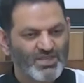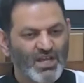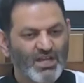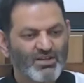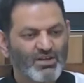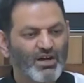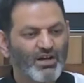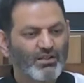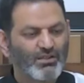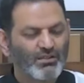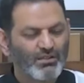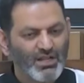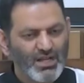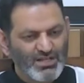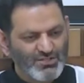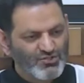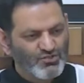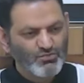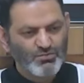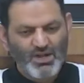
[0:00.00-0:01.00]
And
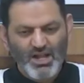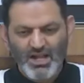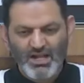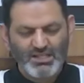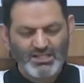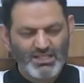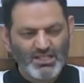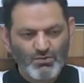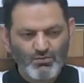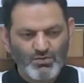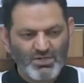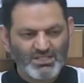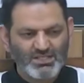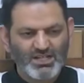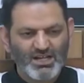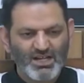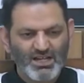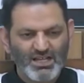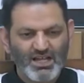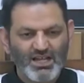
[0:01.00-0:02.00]
Allah subhanahu wa
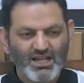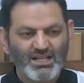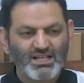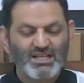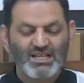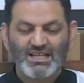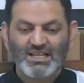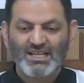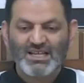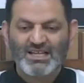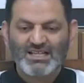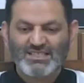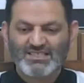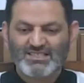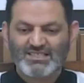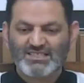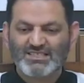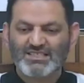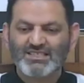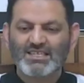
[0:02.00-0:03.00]
ta'ala
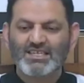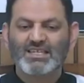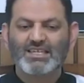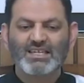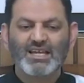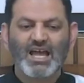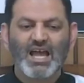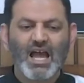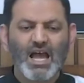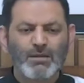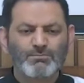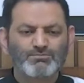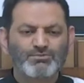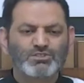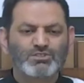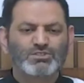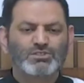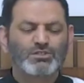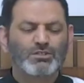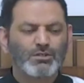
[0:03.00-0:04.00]
is the
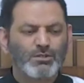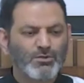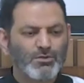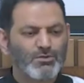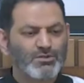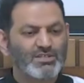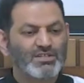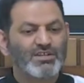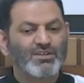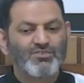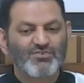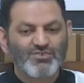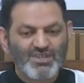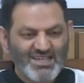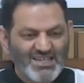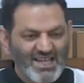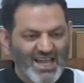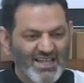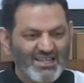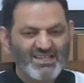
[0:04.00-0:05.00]
absolute
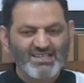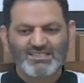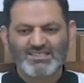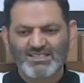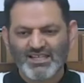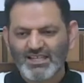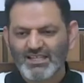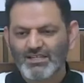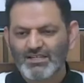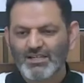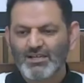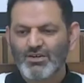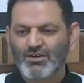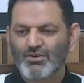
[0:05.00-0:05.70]
reality,